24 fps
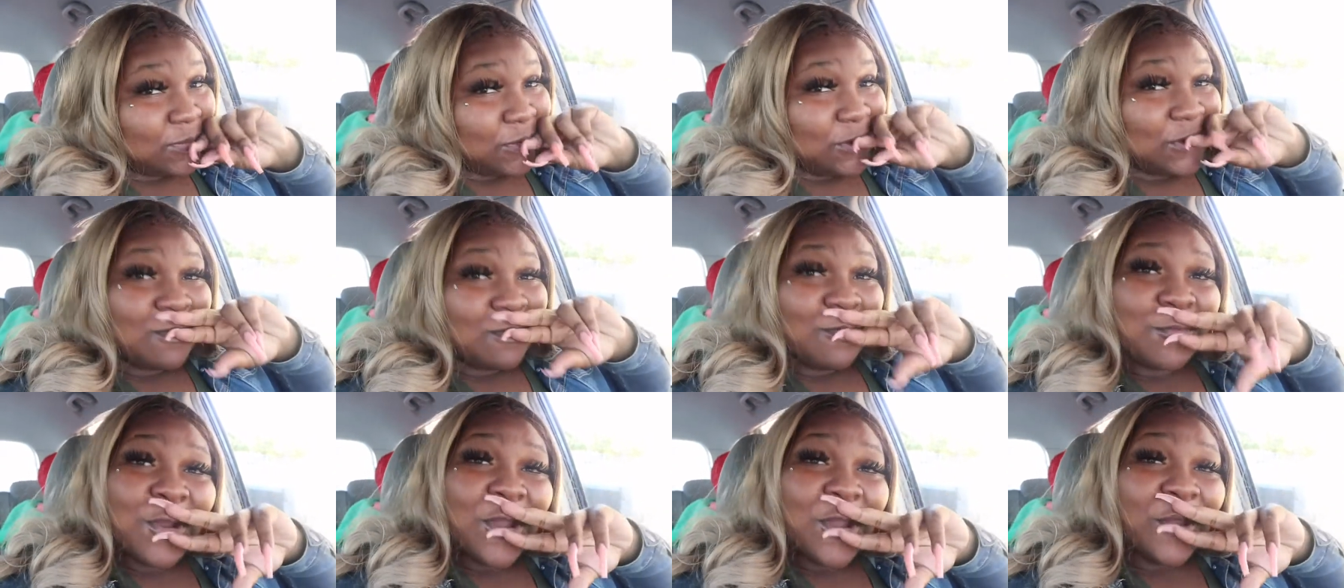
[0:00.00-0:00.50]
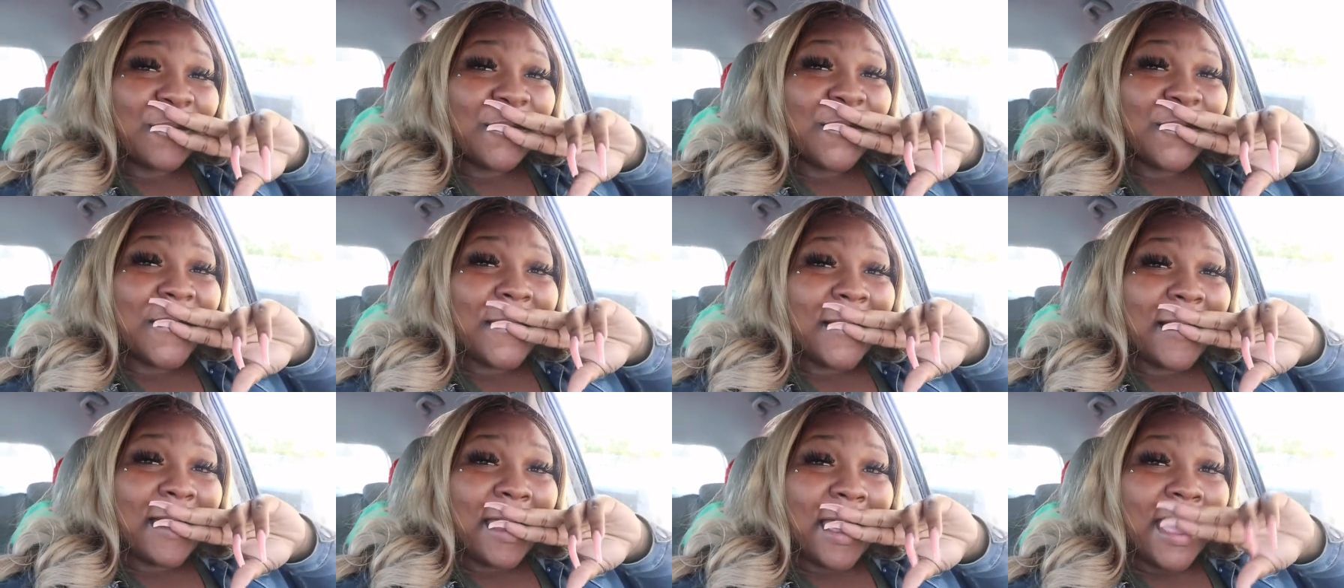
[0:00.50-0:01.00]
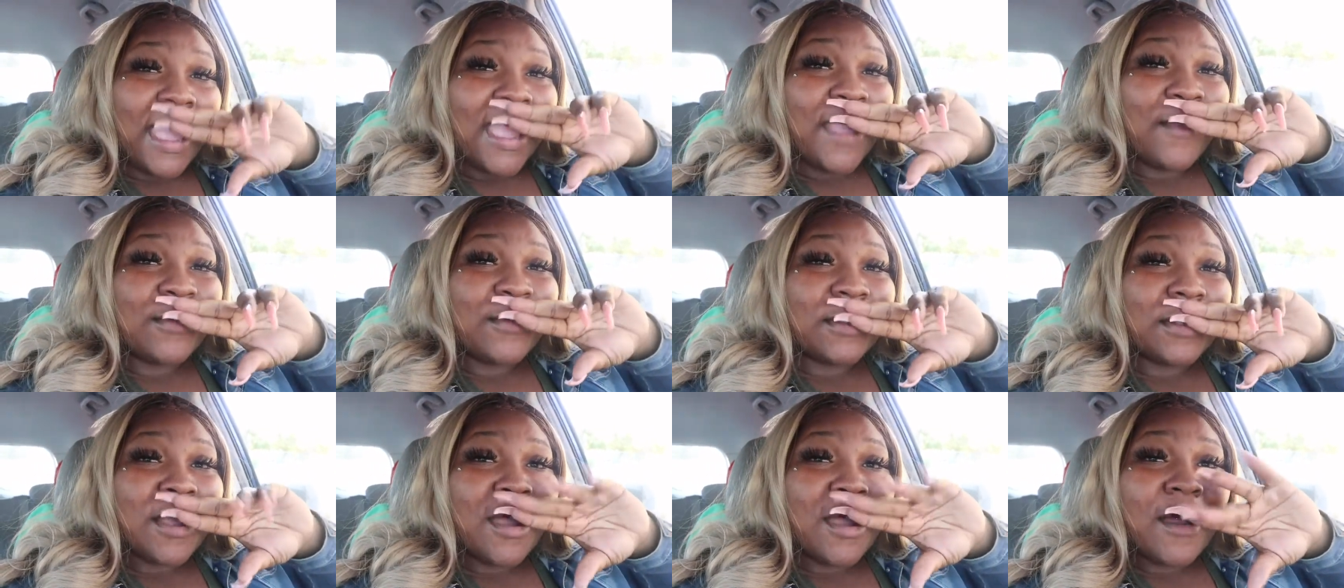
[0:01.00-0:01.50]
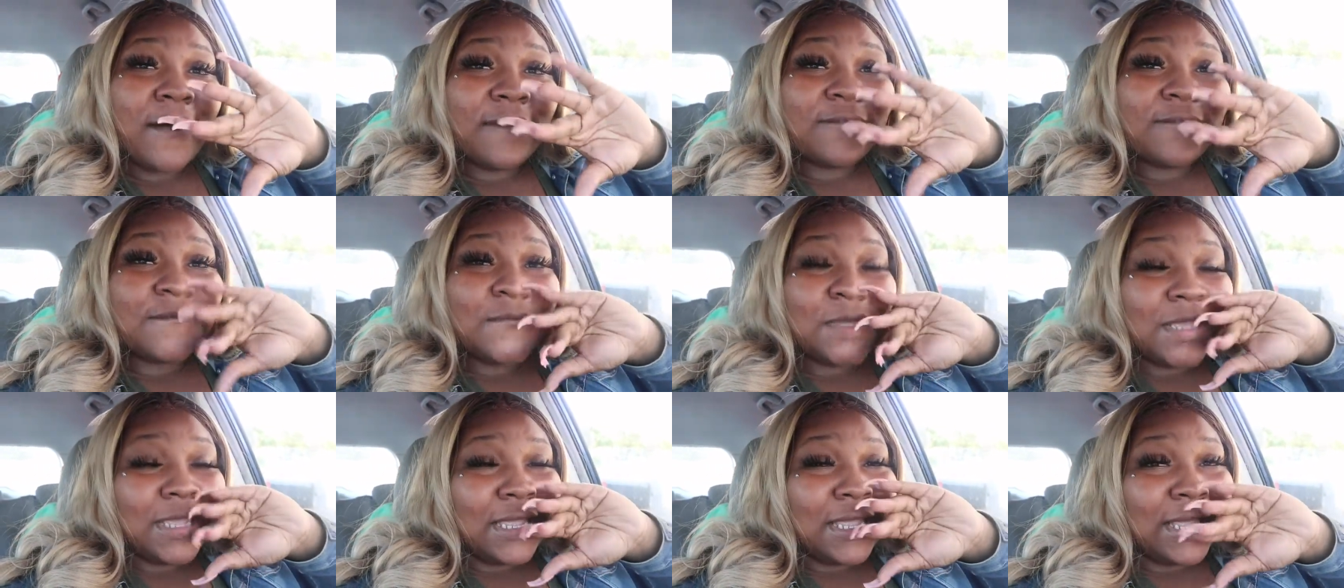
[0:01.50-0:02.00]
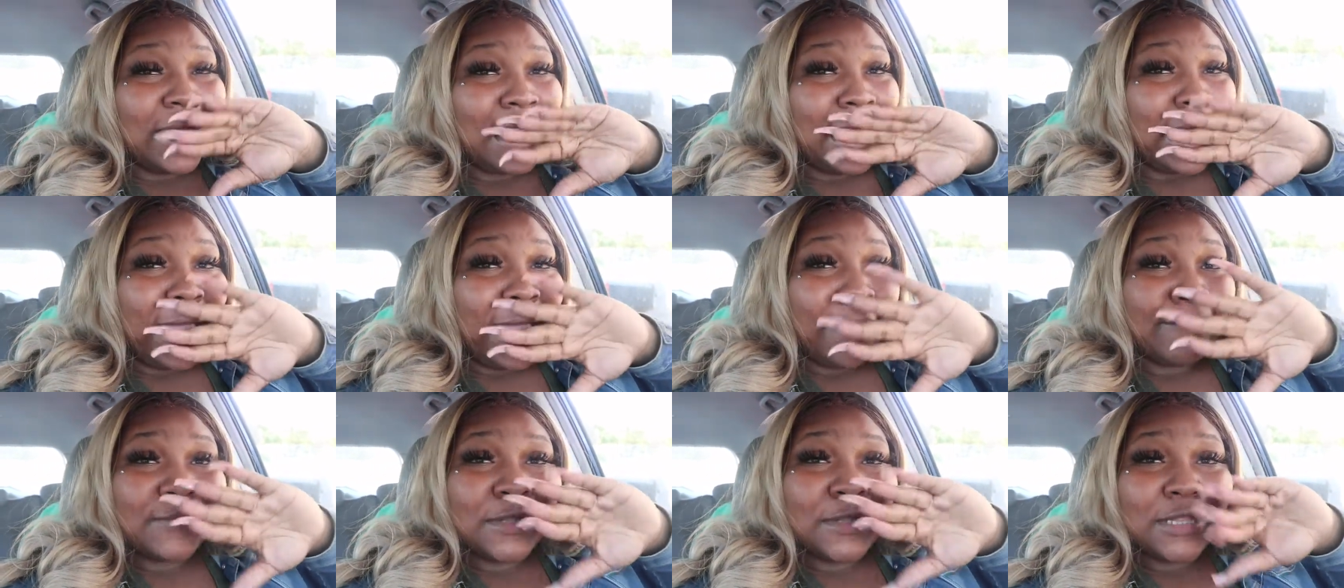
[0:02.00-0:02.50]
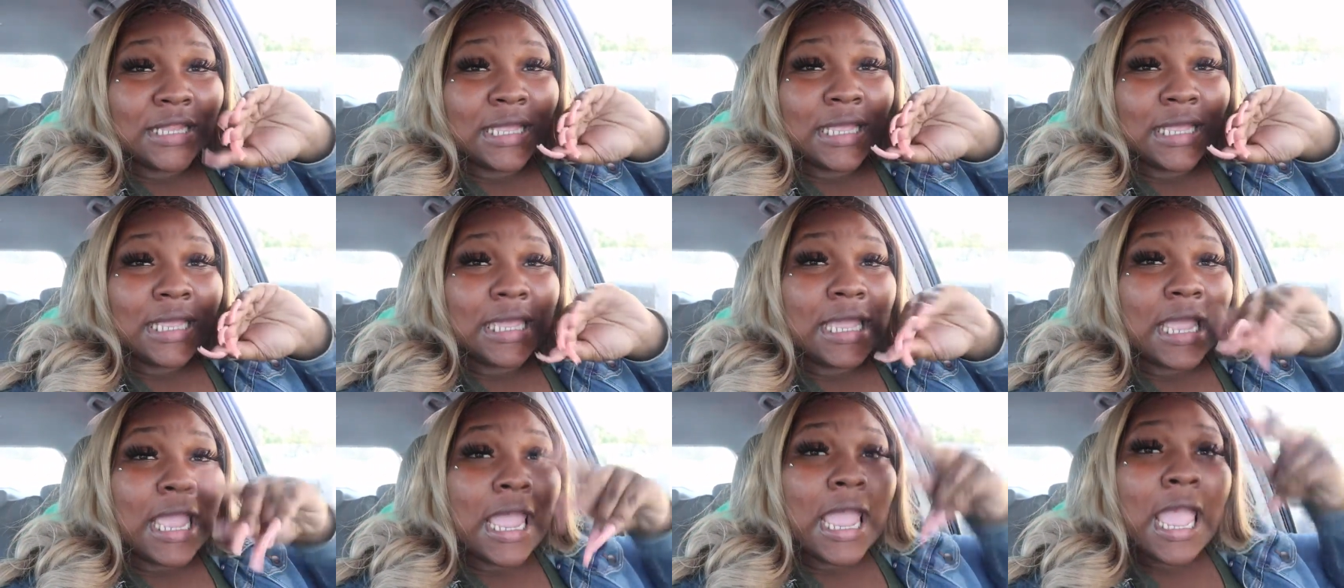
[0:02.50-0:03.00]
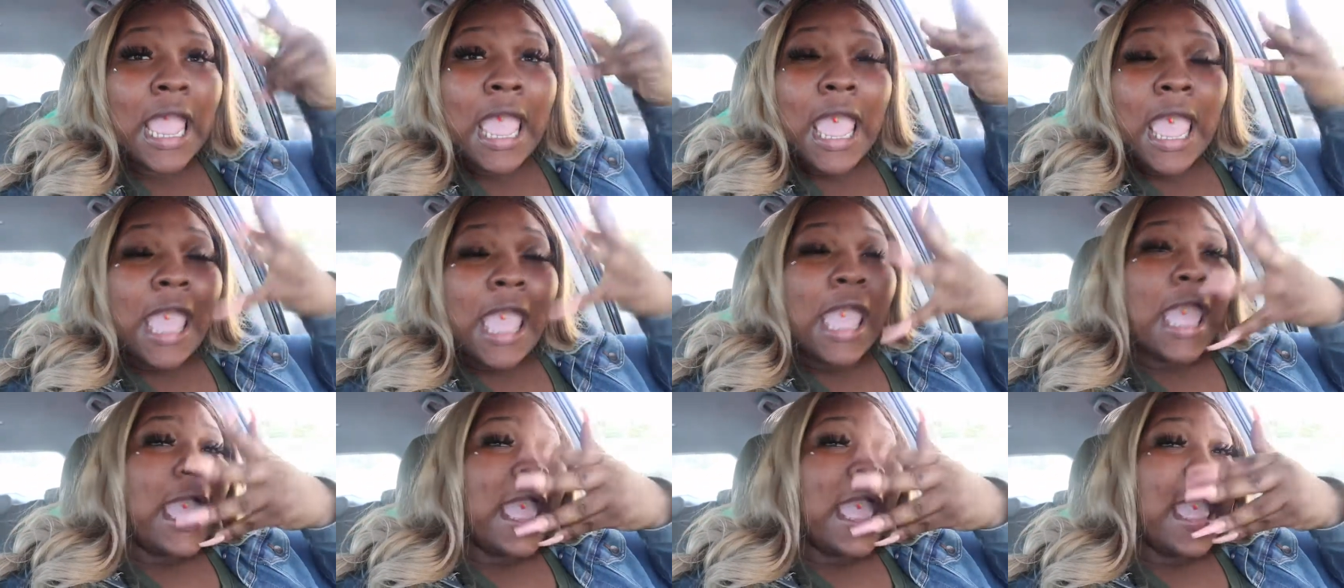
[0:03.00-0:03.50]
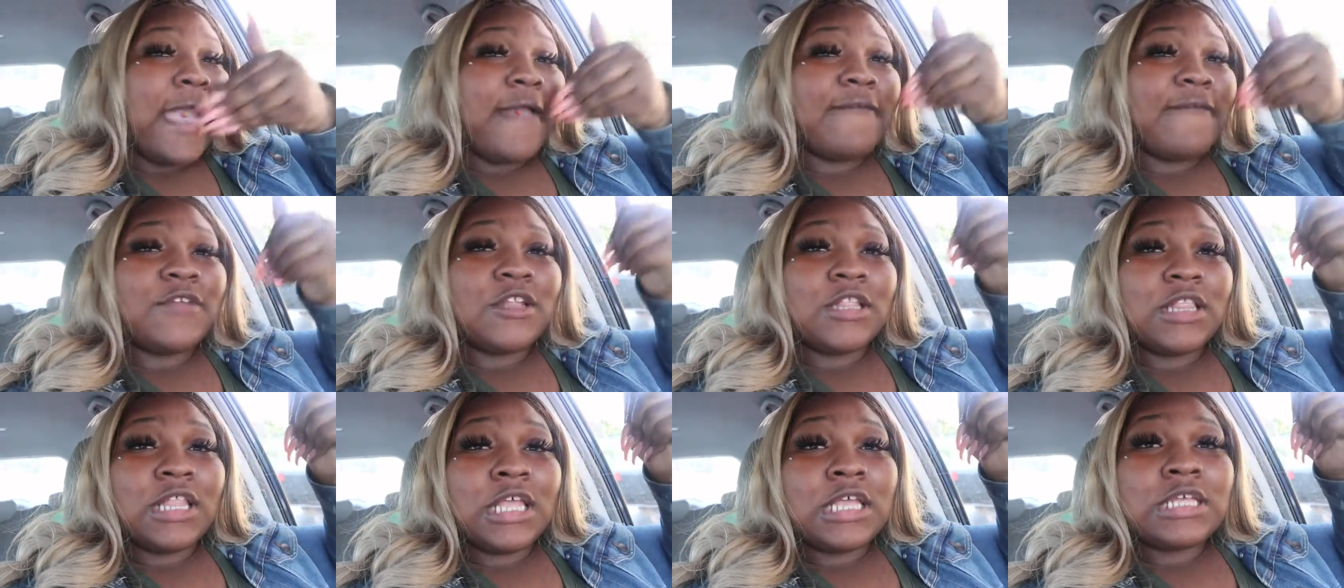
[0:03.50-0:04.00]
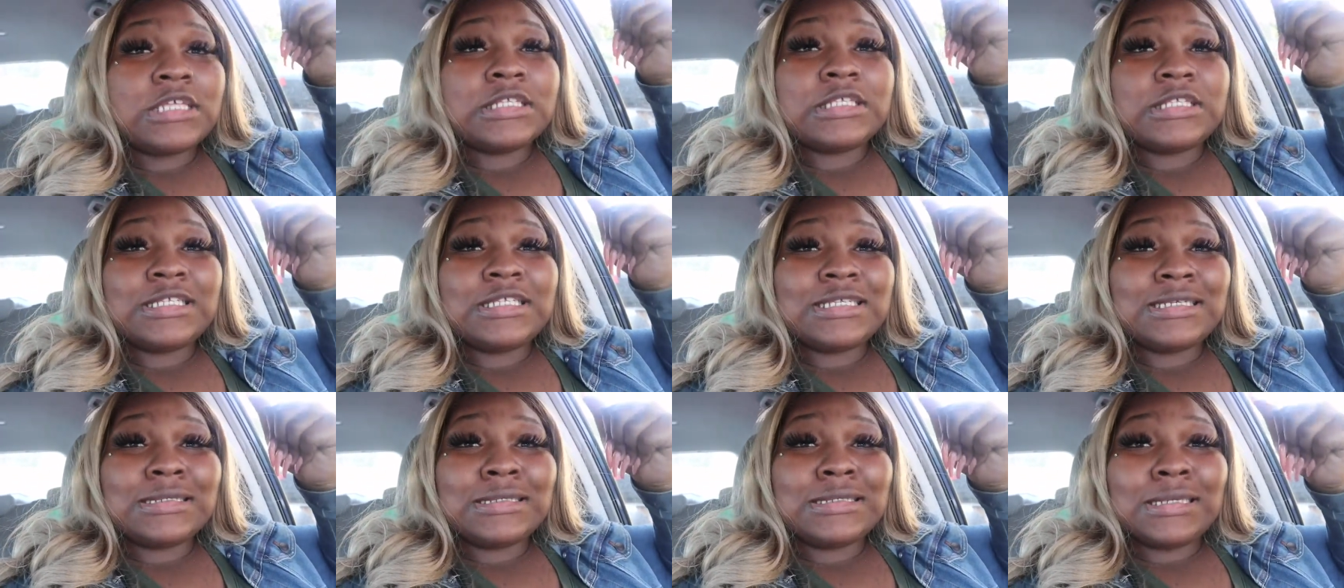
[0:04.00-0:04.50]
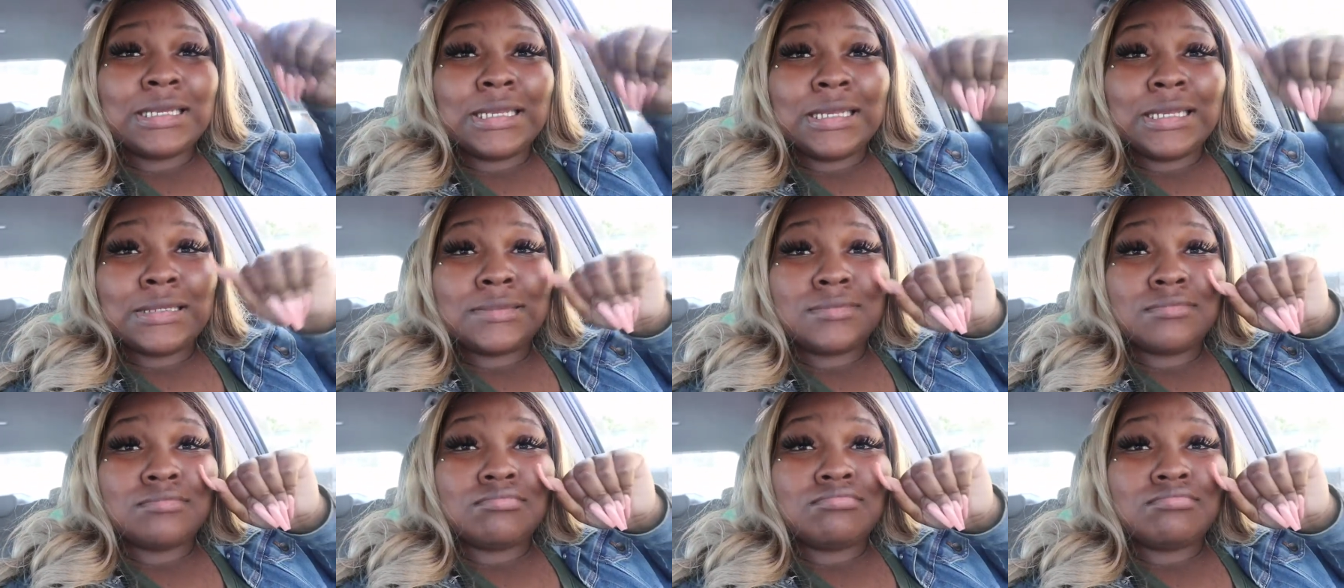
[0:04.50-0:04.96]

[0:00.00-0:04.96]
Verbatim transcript: tomorrow okay with the outfit and everything everything's done